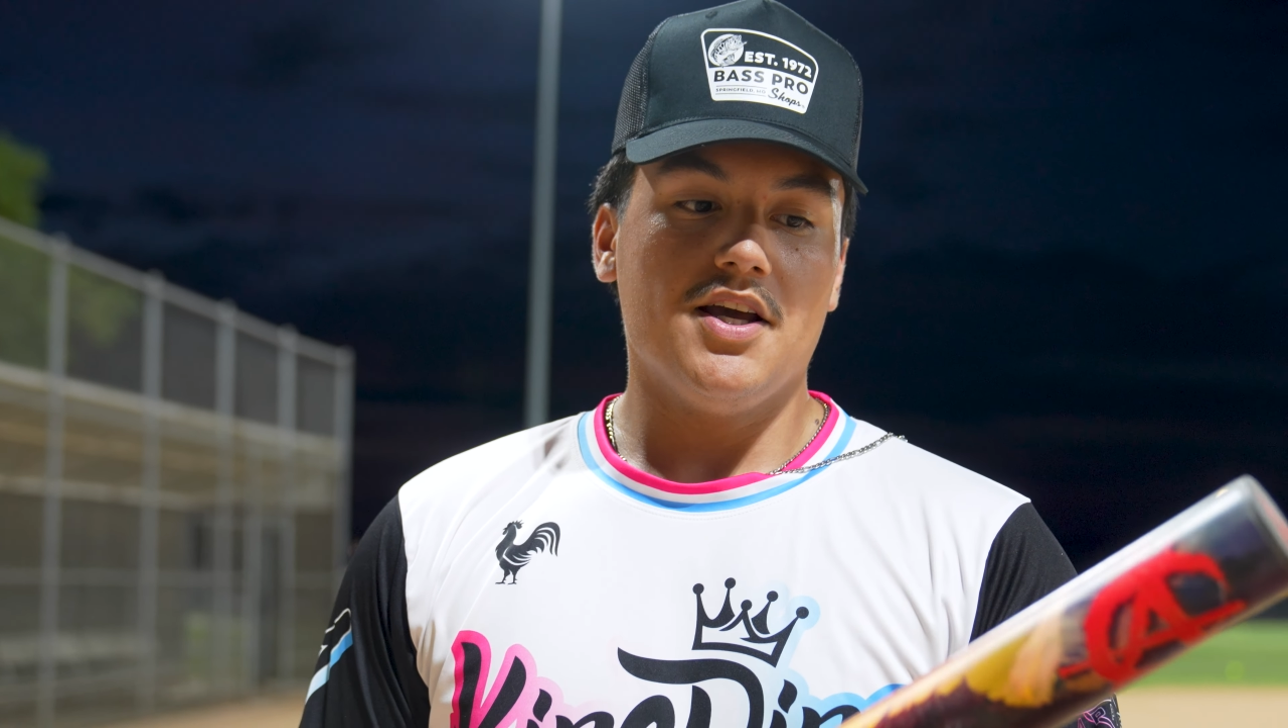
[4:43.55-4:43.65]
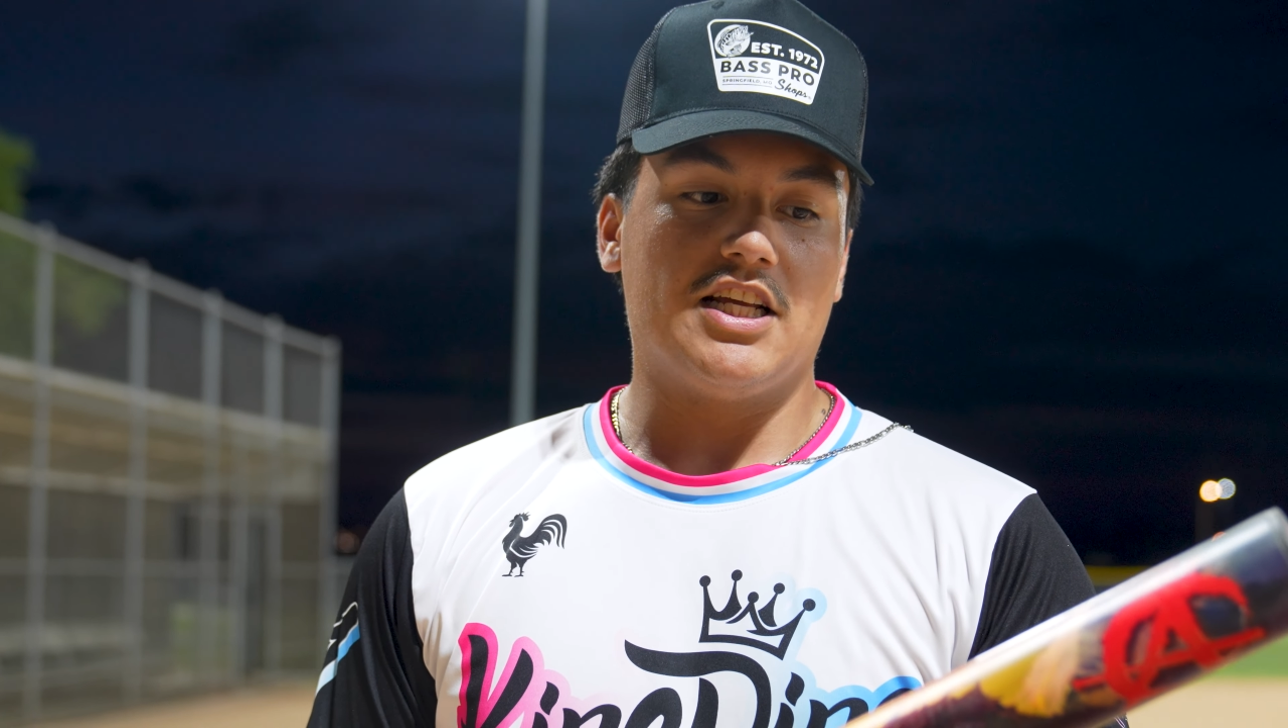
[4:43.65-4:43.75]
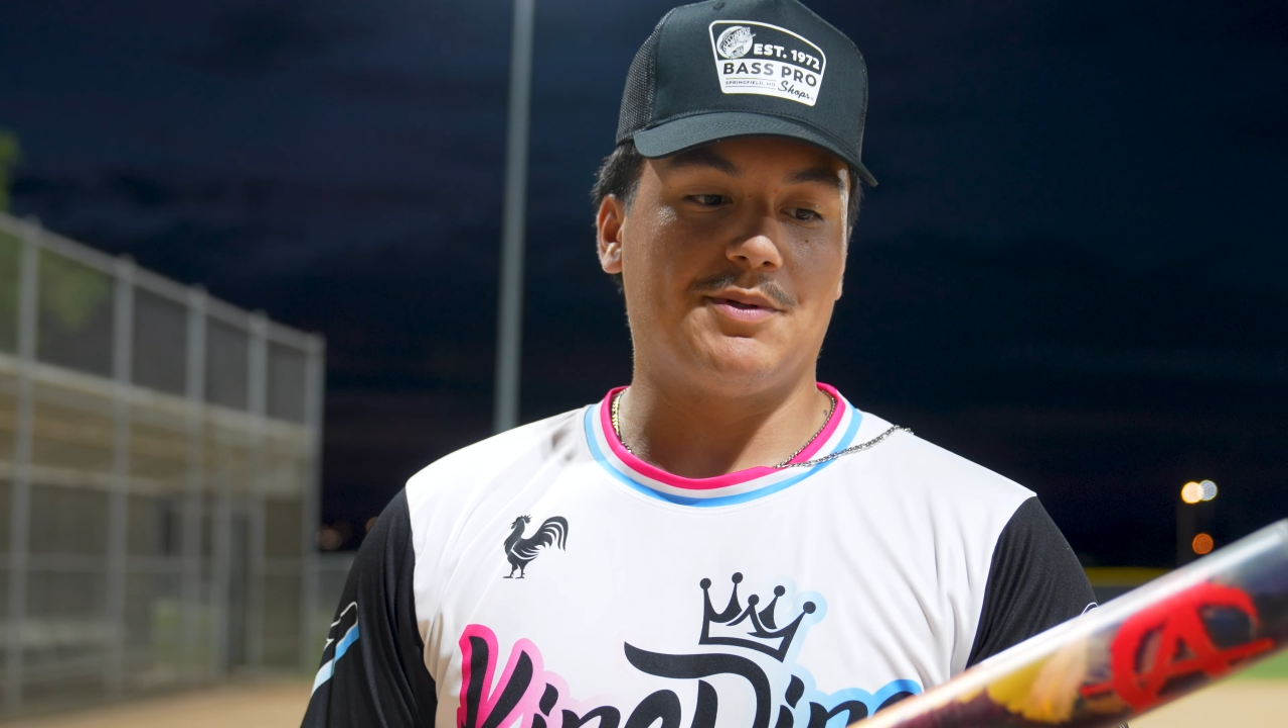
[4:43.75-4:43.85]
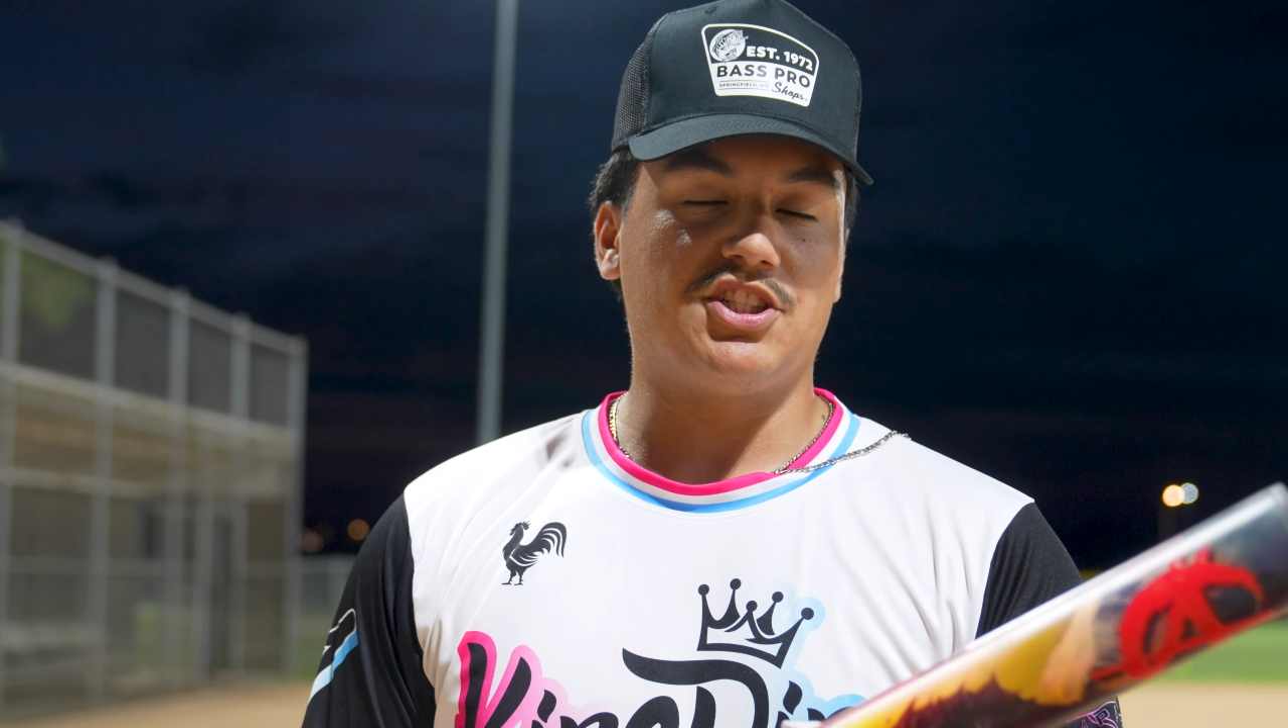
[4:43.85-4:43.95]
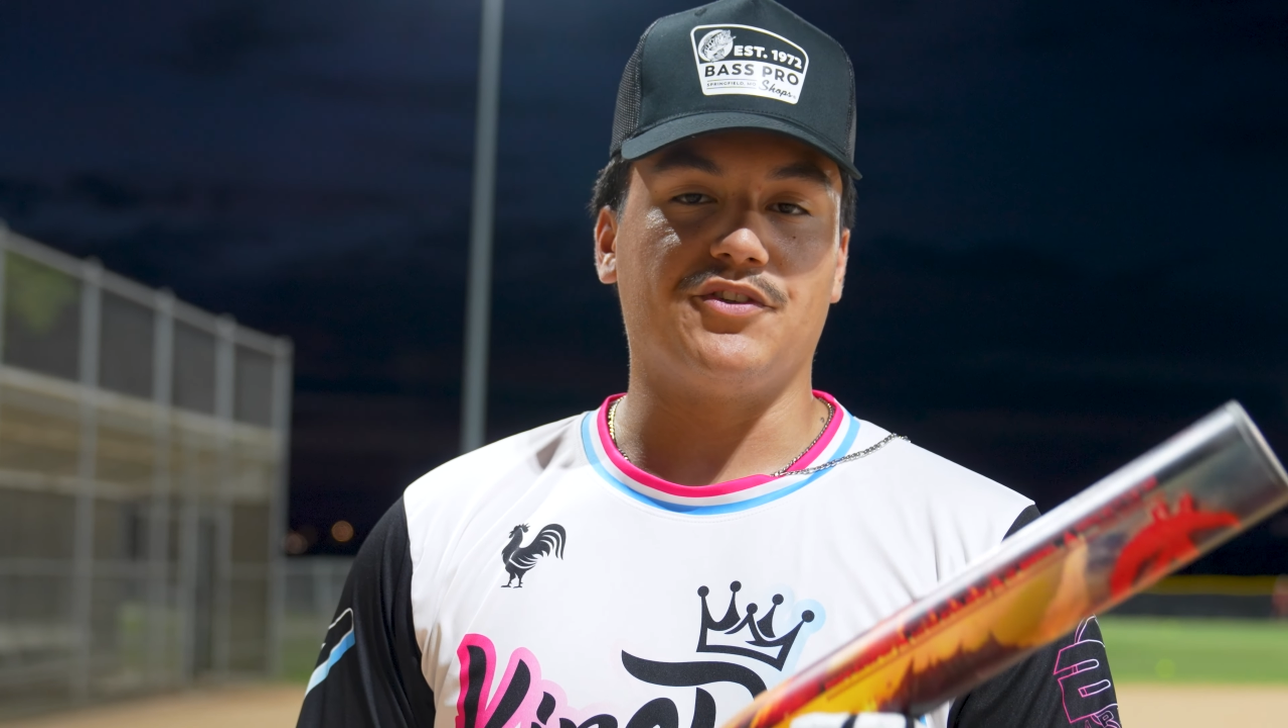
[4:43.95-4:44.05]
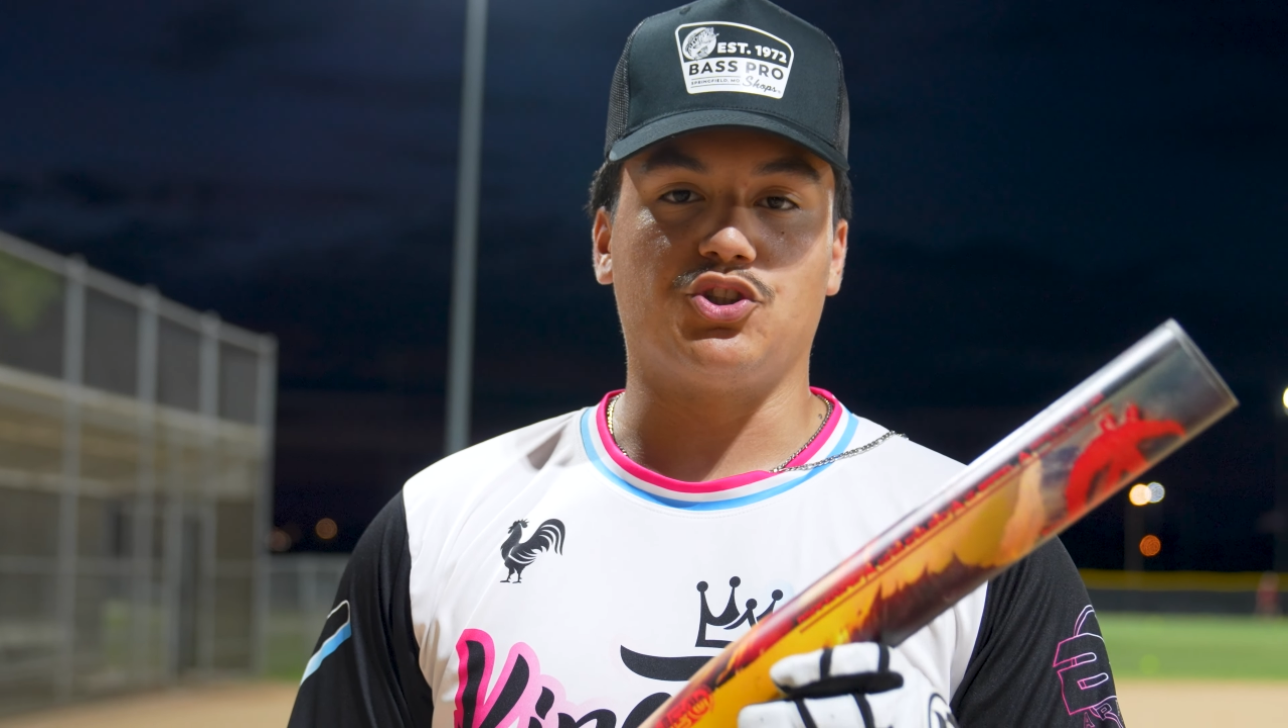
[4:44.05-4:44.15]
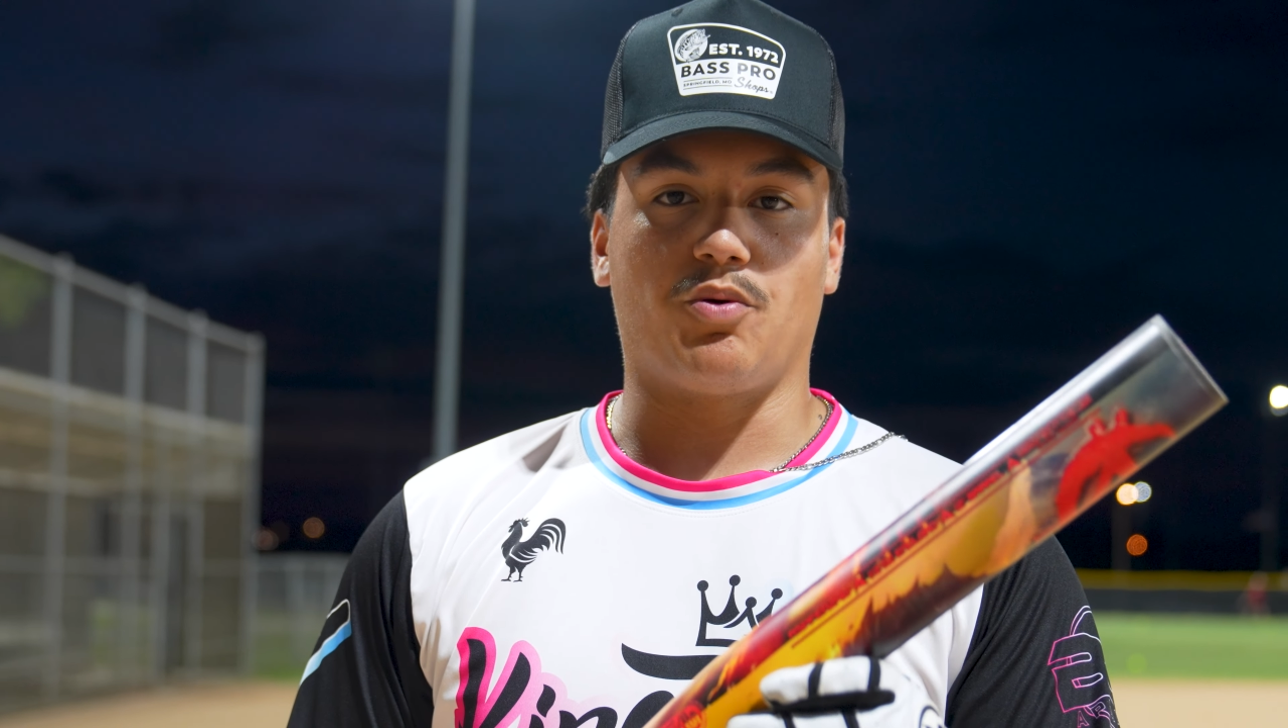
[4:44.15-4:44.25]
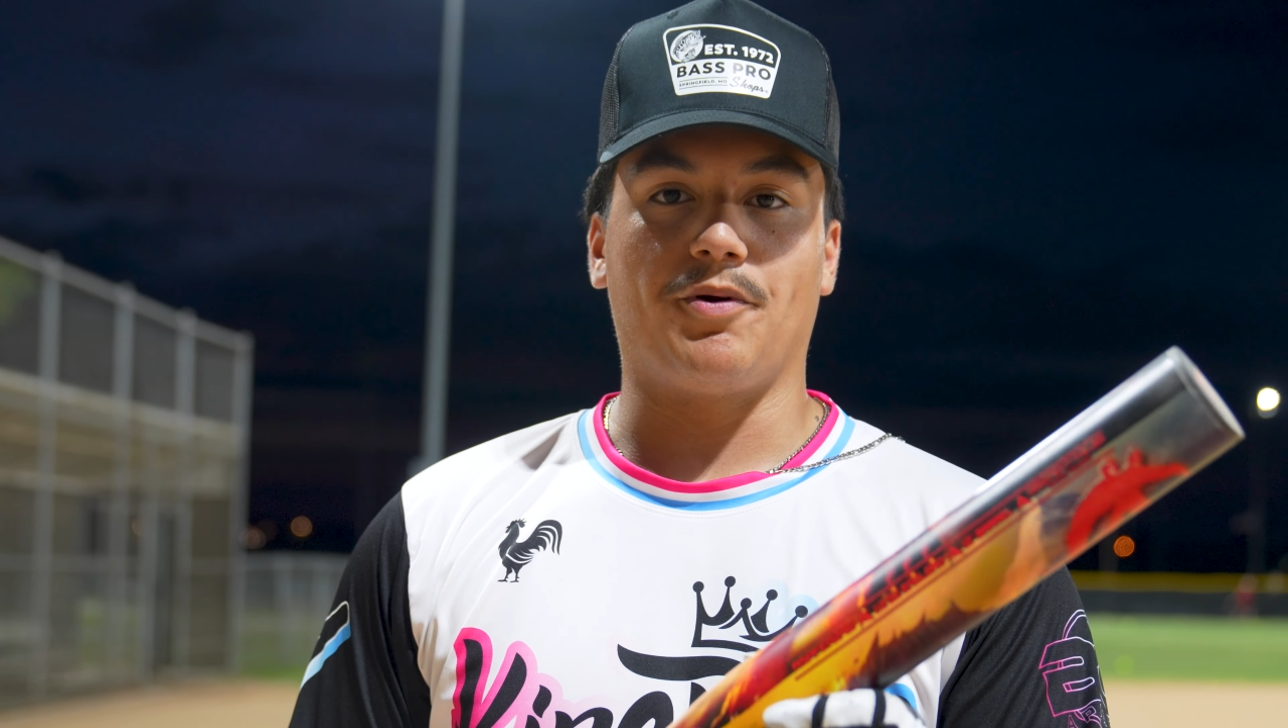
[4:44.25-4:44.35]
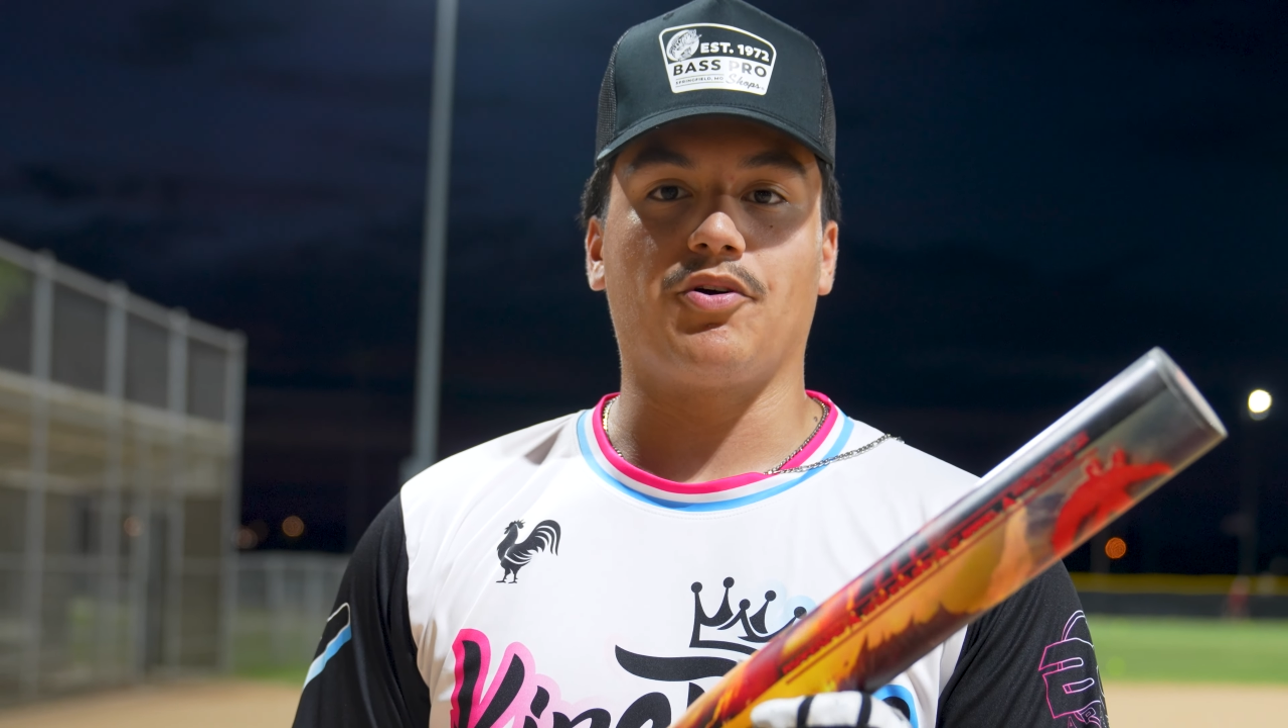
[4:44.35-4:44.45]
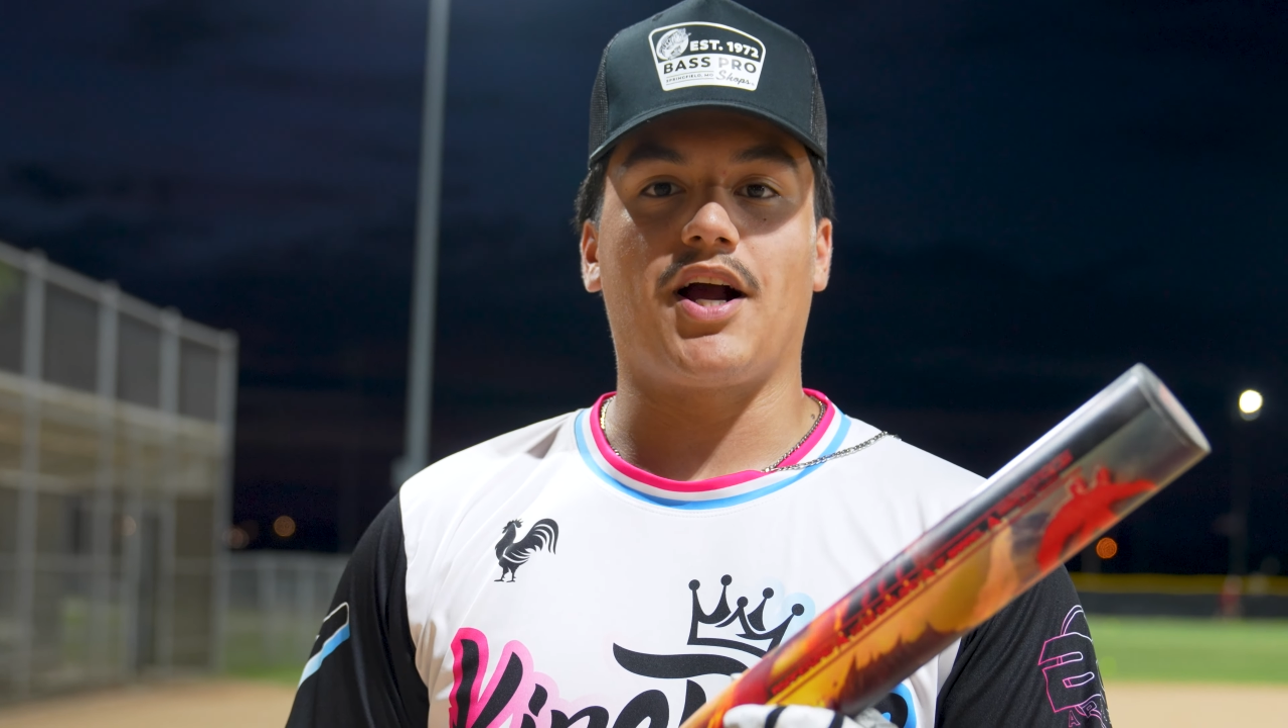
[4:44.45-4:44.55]
Especially if you're a
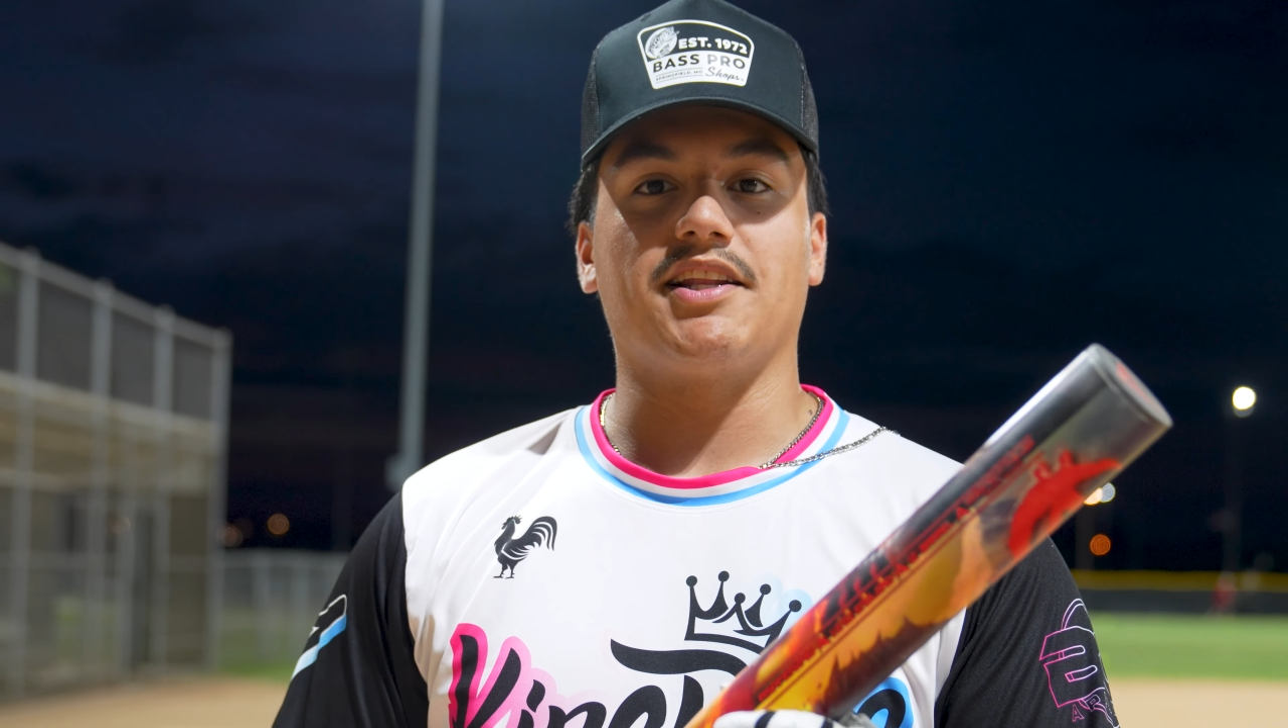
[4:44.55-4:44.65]
short barrel guy,